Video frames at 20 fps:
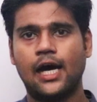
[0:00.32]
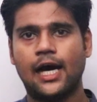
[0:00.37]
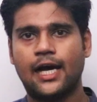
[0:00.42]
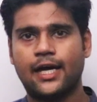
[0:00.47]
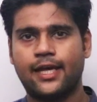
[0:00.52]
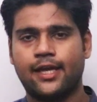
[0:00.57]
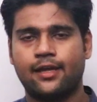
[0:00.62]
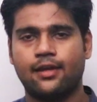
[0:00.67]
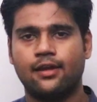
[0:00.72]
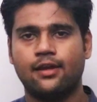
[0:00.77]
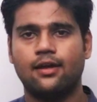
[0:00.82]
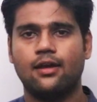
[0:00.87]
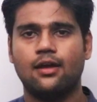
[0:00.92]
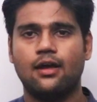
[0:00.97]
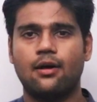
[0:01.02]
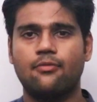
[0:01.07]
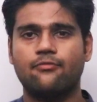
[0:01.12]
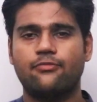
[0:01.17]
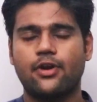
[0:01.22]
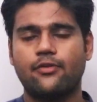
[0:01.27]
Hi,
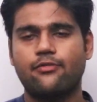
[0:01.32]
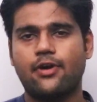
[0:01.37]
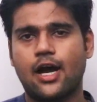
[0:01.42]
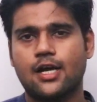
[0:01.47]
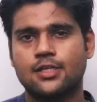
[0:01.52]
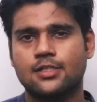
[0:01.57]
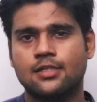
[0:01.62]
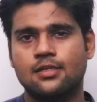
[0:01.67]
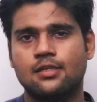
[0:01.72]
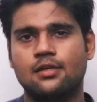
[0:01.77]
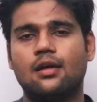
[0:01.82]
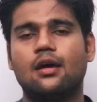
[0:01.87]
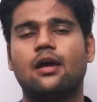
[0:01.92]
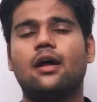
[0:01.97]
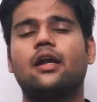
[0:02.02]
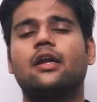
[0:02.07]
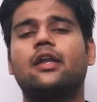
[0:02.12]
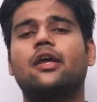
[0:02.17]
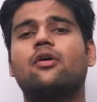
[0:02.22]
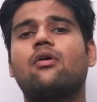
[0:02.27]
I'm Prabhash
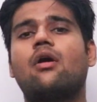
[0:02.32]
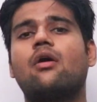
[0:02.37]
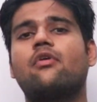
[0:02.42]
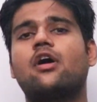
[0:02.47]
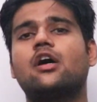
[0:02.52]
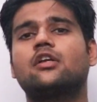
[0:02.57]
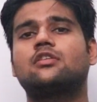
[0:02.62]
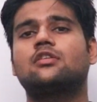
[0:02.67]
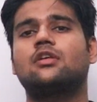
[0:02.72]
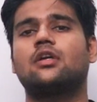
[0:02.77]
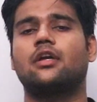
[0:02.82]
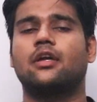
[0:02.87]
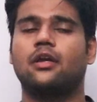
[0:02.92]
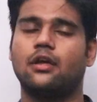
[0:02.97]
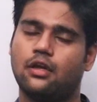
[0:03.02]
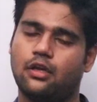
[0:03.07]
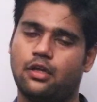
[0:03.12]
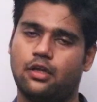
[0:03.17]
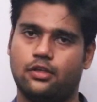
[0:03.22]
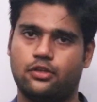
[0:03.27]
and you are watching
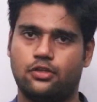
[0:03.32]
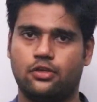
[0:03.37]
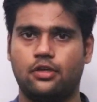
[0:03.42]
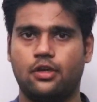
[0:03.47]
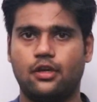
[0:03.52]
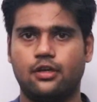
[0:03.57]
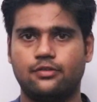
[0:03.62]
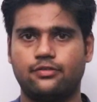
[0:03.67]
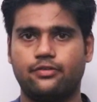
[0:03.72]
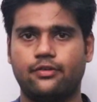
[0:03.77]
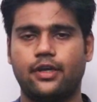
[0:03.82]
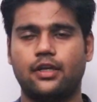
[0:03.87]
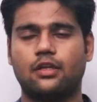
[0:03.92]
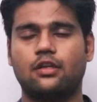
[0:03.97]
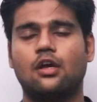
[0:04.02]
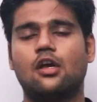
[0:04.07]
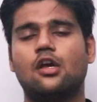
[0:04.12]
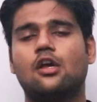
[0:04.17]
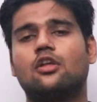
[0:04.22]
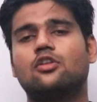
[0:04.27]
Engineer's
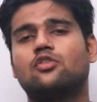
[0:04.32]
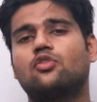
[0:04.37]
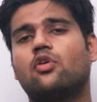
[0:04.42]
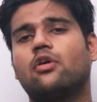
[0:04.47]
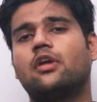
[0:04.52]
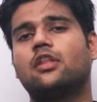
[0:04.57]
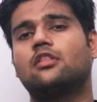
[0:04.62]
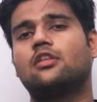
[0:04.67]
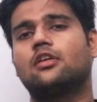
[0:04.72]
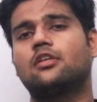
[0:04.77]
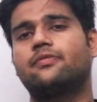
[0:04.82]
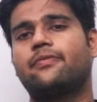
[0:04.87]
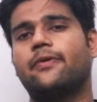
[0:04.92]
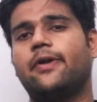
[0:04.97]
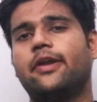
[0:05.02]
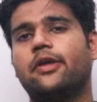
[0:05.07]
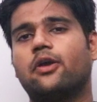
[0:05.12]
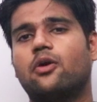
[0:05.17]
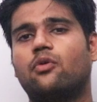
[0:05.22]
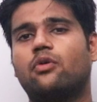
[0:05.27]
Fate. So in this
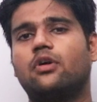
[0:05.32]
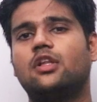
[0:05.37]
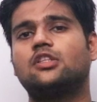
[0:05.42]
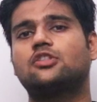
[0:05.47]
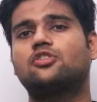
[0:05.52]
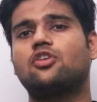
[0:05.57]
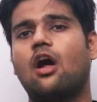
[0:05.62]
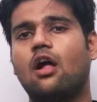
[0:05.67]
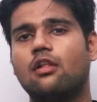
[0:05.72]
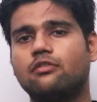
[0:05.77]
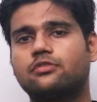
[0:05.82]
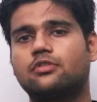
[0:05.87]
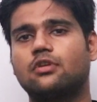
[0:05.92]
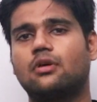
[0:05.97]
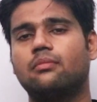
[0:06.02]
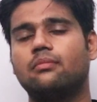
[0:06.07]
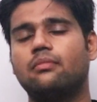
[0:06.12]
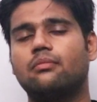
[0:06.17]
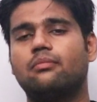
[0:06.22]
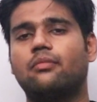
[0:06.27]
video, we'll solve
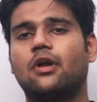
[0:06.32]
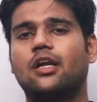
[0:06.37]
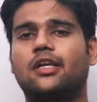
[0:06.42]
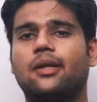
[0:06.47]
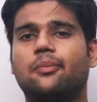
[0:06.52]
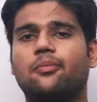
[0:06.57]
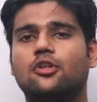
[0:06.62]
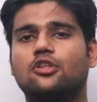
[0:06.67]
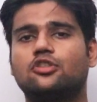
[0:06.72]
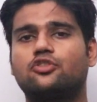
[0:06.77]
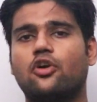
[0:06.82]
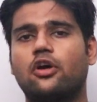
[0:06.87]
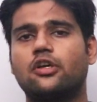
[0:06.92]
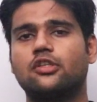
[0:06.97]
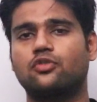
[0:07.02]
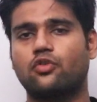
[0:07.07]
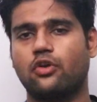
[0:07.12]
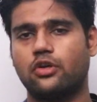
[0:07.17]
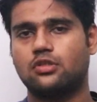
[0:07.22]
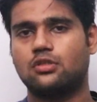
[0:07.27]
some multiple
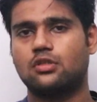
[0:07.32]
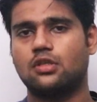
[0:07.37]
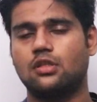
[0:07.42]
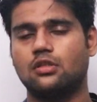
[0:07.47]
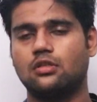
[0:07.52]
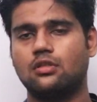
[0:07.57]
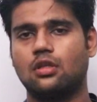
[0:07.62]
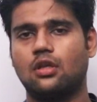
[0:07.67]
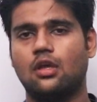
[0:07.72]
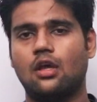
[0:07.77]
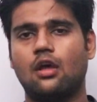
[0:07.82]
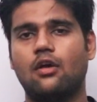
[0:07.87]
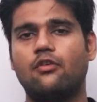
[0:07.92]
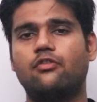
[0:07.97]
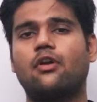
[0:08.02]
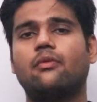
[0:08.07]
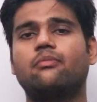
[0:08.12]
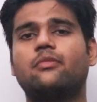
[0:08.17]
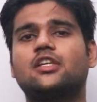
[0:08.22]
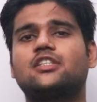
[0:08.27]
choice questions
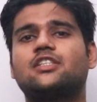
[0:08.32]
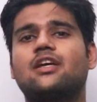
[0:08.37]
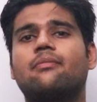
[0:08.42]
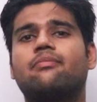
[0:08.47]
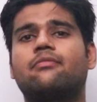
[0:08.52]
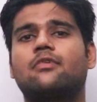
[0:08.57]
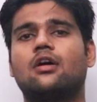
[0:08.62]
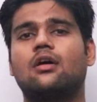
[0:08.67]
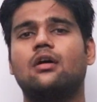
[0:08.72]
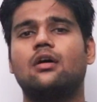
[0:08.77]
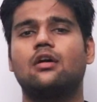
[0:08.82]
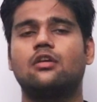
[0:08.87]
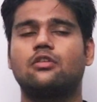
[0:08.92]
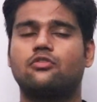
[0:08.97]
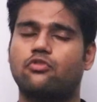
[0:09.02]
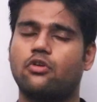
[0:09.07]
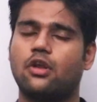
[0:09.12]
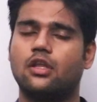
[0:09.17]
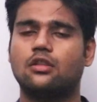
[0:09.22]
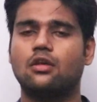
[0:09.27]
from the chapter
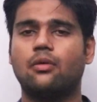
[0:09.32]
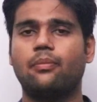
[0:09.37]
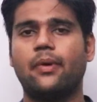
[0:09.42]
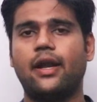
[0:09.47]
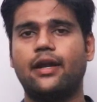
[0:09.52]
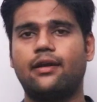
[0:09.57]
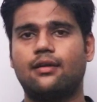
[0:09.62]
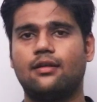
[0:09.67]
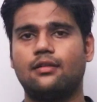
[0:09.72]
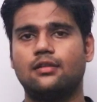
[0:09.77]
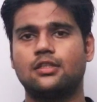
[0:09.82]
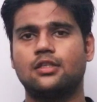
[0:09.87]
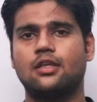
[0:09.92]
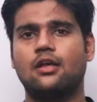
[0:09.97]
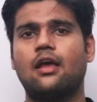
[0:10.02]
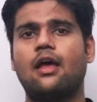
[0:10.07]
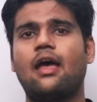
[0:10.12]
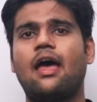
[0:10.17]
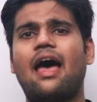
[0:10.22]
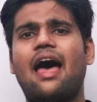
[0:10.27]
Strength of Metals.
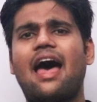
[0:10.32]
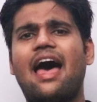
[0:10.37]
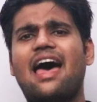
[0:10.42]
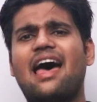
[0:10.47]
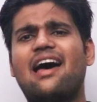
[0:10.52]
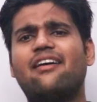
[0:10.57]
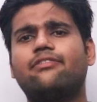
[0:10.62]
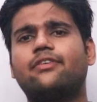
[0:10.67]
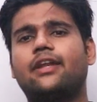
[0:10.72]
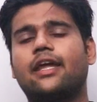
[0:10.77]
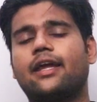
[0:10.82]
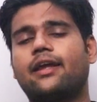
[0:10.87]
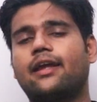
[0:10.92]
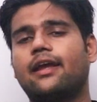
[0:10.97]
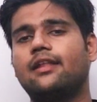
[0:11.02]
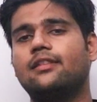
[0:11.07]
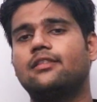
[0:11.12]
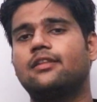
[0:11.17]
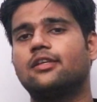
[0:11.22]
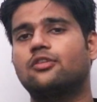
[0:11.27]
I have
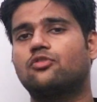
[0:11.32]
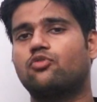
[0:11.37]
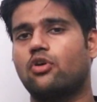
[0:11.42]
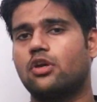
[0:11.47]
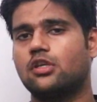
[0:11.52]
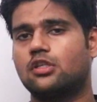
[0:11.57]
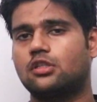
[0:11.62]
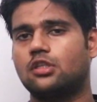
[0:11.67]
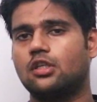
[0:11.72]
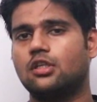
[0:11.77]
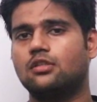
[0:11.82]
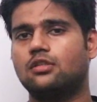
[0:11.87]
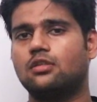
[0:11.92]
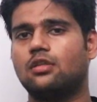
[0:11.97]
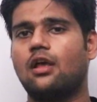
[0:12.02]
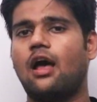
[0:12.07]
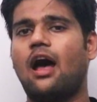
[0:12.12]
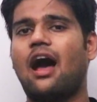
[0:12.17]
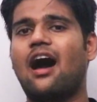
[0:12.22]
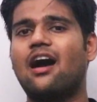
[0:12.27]
taken these
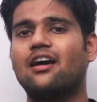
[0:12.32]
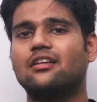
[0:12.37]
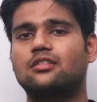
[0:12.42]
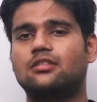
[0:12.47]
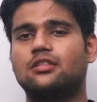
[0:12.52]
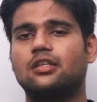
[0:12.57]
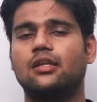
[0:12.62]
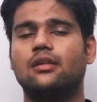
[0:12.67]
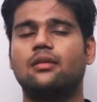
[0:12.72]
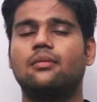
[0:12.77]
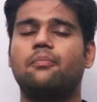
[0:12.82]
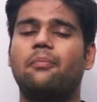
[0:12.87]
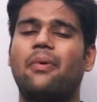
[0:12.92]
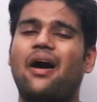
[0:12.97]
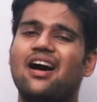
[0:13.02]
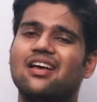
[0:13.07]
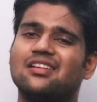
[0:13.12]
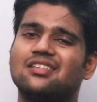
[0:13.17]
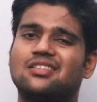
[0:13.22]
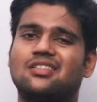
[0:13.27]
questions asked in
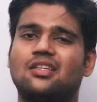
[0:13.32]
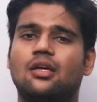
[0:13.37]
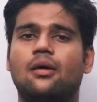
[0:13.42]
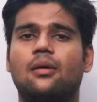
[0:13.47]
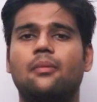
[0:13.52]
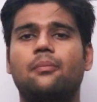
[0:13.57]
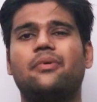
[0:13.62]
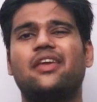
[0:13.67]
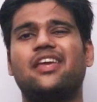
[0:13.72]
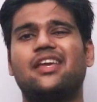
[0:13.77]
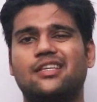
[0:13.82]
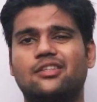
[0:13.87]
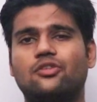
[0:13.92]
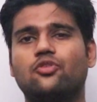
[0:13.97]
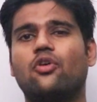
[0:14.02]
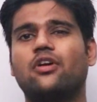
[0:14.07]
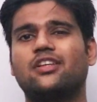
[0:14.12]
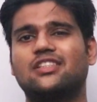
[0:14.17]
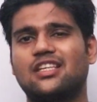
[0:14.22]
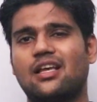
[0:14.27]
past
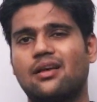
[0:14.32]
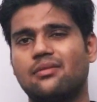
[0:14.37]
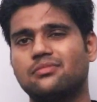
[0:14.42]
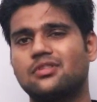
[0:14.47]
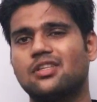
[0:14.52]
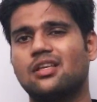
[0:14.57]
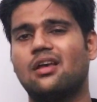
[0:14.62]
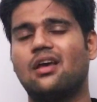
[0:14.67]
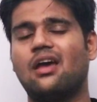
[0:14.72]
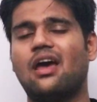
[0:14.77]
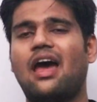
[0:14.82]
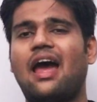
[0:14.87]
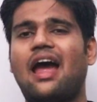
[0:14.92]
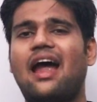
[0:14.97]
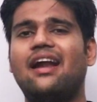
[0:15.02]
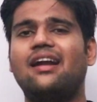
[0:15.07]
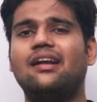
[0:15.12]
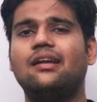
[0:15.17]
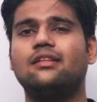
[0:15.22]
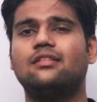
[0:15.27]
PSU exams,
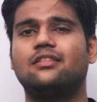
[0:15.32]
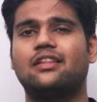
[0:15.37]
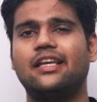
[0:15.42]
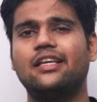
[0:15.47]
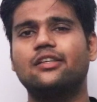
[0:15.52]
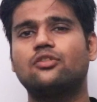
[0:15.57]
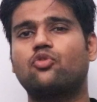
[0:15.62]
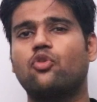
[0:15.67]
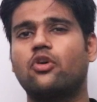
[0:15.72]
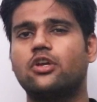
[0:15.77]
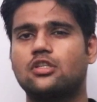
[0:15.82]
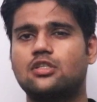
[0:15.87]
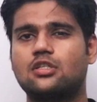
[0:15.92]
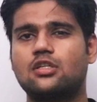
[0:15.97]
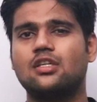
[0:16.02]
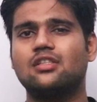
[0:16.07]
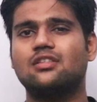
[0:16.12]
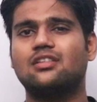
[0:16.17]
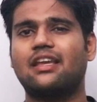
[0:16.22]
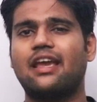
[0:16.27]
and these
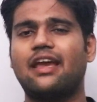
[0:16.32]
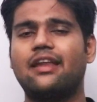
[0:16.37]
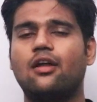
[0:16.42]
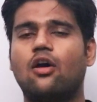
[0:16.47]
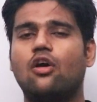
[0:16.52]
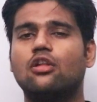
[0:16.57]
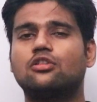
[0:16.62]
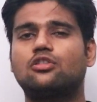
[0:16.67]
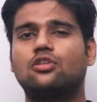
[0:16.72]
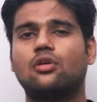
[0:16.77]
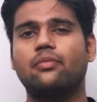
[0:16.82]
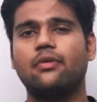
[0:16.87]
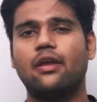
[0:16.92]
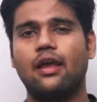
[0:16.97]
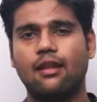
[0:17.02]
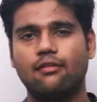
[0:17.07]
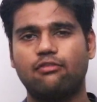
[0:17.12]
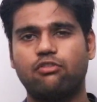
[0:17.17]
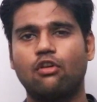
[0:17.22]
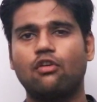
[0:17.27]
questions can also be
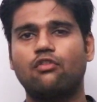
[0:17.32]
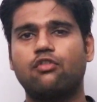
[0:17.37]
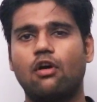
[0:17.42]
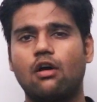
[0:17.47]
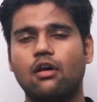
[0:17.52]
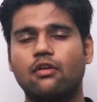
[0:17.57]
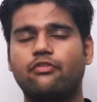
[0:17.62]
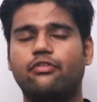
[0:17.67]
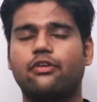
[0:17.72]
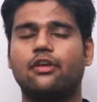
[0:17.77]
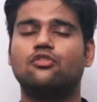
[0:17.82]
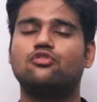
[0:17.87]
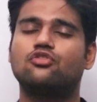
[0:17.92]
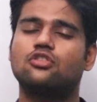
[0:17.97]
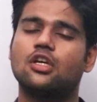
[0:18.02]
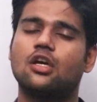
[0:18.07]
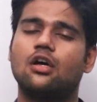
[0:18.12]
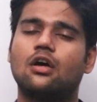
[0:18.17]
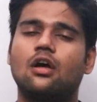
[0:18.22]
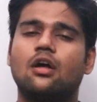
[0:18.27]
helpful for
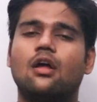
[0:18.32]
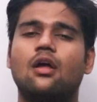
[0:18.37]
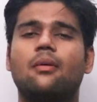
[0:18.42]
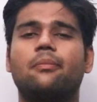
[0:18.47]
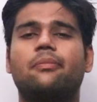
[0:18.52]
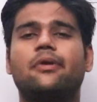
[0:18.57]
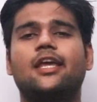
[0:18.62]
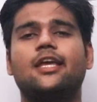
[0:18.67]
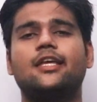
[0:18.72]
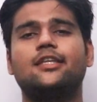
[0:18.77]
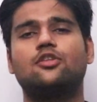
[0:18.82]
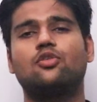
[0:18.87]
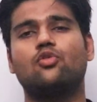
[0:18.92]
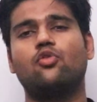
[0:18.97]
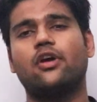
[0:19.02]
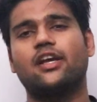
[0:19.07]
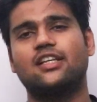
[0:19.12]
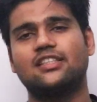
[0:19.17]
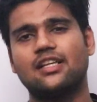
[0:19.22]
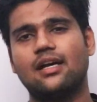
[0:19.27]
future
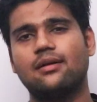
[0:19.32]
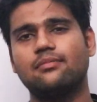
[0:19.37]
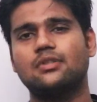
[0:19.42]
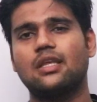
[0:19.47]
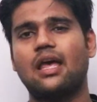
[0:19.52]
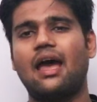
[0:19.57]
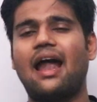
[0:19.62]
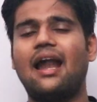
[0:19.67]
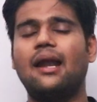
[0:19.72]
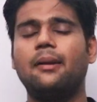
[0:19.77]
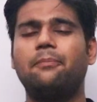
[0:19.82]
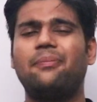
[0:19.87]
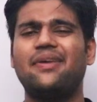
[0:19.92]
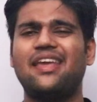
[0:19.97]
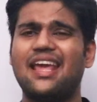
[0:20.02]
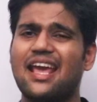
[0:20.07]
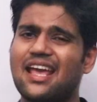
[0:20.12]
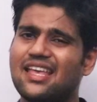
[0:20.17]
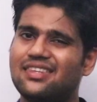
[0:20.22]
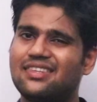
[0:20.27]
PSU exams and
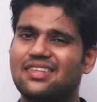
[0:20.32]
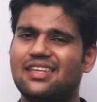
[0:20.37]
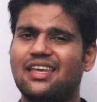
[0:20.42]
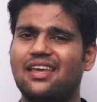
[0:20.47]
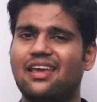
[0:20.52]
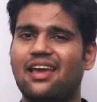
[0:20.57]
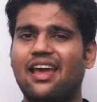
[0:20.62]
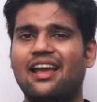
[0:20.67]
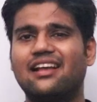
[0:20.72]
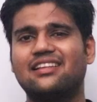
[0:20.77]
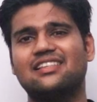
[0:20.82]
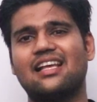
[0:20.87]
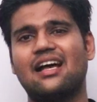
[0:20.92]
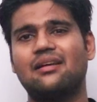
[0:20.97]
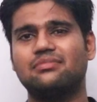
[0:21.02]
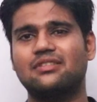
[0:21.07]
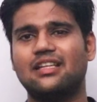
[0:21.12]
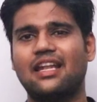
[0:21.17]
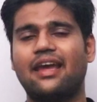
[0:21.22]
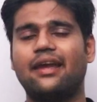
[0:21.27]
PSC
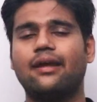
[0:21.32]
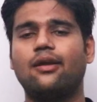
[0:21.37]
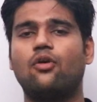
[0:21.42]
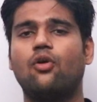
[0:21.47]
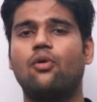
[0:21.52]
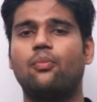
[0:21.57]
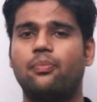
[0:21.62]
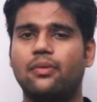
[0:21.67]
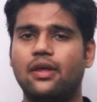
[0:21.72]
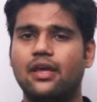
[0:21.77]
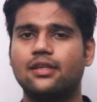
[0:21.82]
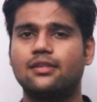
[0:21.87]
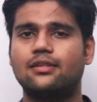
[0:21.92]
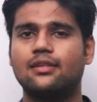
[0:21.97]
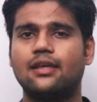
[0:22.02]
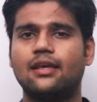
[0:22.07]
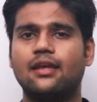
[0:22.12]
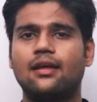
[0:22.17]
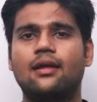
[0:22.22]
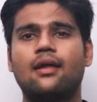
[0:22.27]
exams like
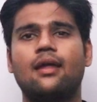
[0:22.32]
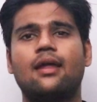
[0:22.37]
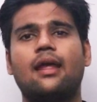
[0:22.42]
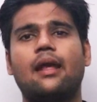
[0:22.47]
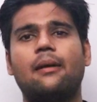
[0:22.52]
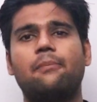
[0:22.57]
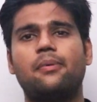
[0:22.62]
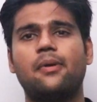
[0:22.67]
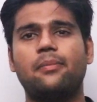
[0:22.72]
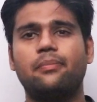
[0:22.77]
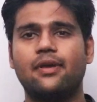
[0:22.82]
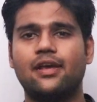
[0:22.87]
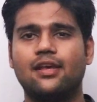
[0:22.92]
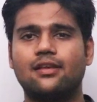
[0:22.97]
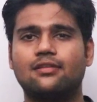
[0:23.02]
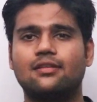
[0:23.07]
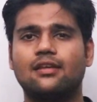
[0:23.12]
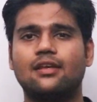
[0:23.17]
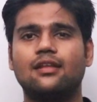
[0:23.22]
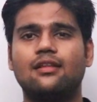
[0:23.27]
OPSC,
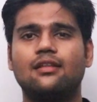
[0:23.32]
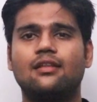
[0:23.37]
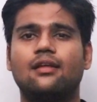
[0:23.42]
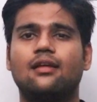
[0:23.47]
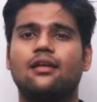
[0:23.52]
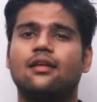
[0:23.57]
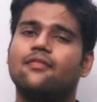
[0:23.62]
APPSC,